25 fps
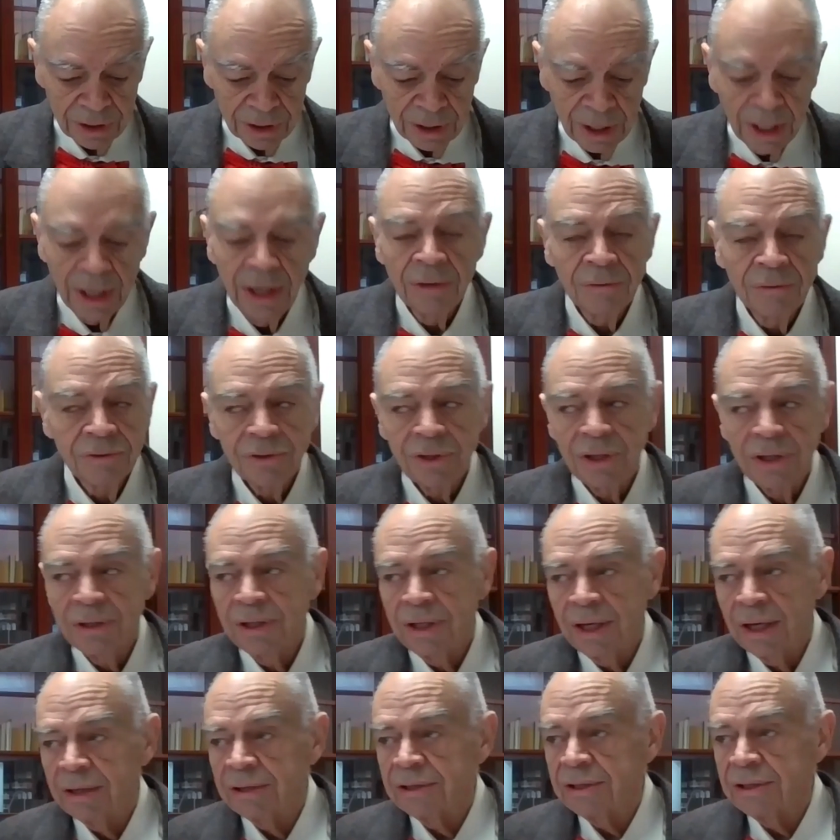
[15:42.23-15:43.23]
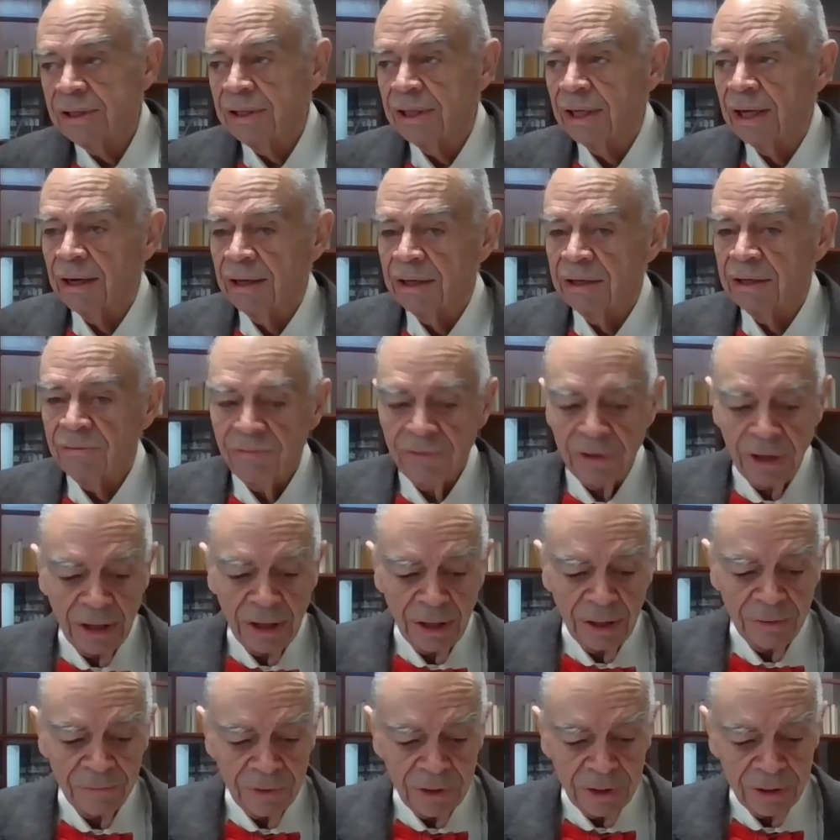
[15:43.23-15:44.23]
It was done in
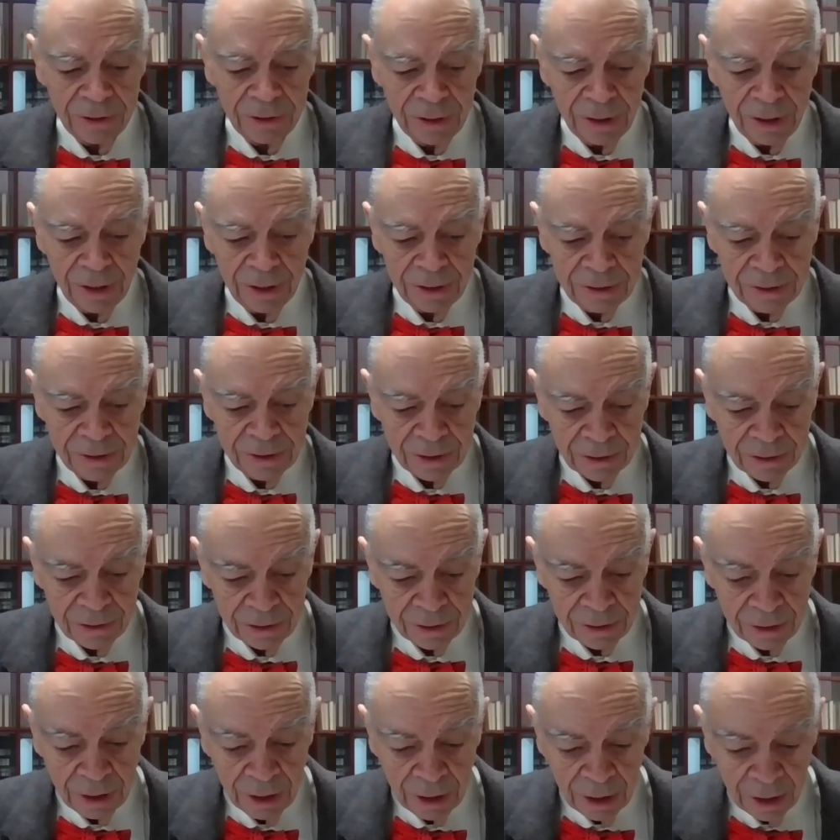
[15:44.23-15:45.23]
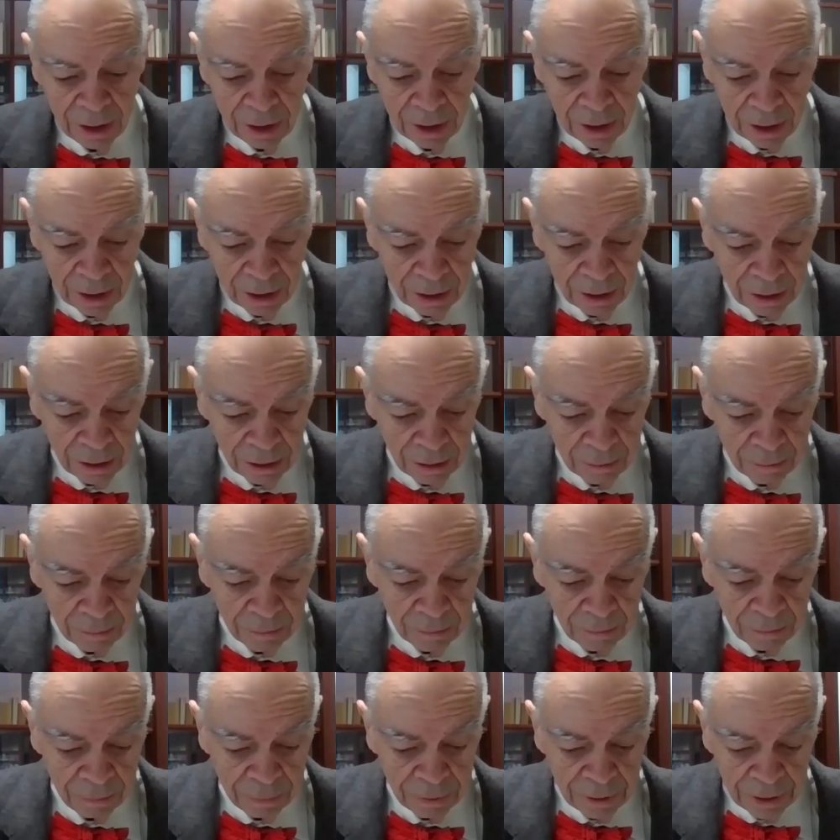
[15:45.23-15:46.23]
1995, and it's a good
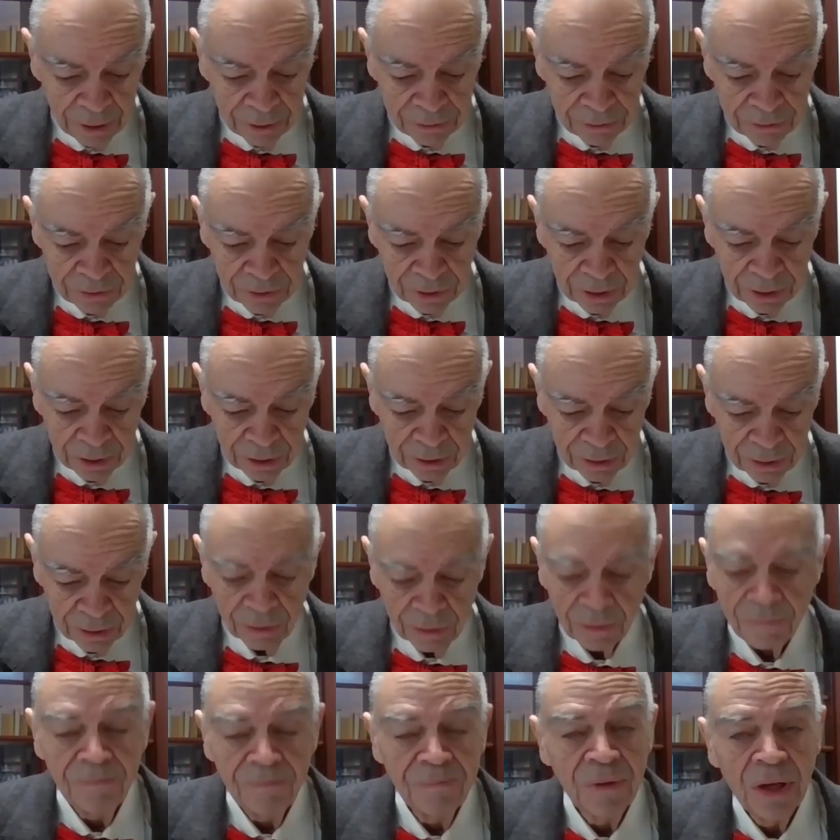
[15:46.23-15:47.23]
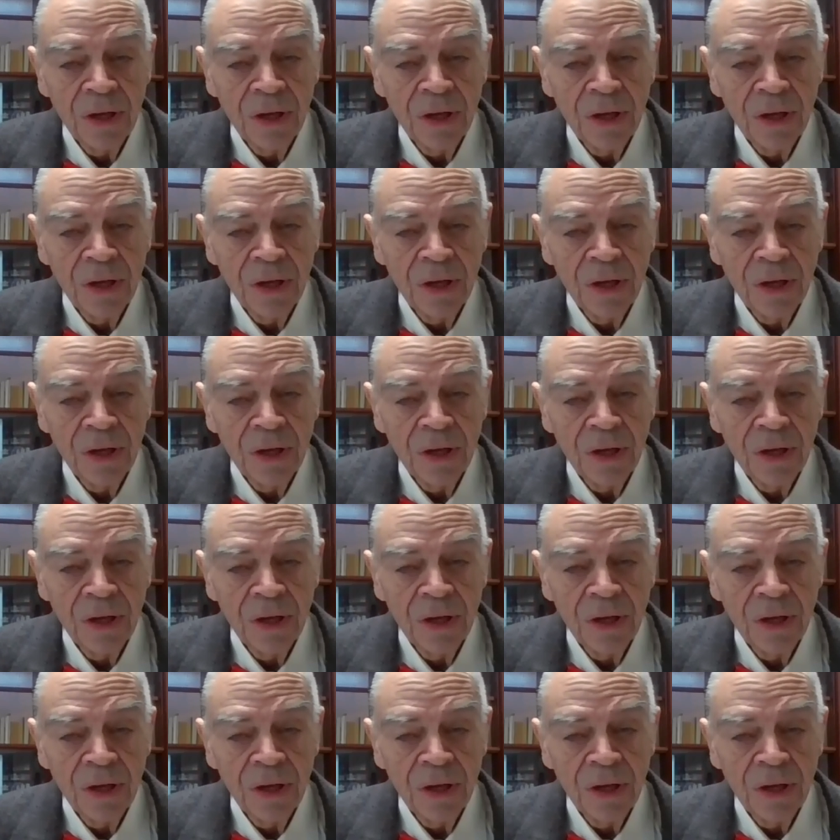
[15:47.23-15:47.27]
place to get to.